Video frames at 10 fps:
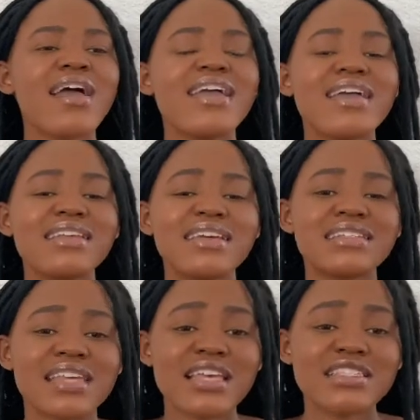in a
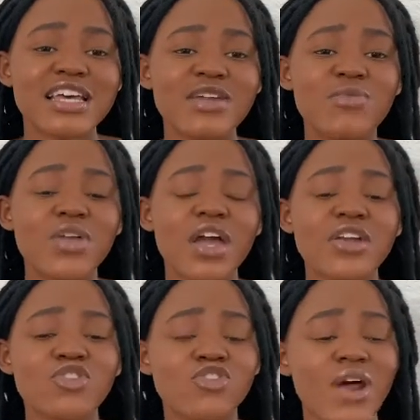desert, we are
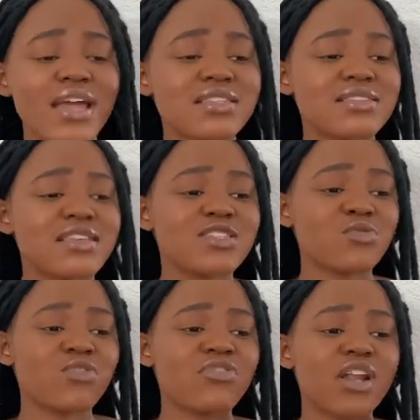in dry season,
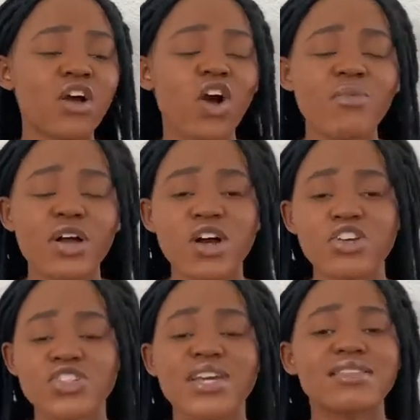we feel like, oh my gosh,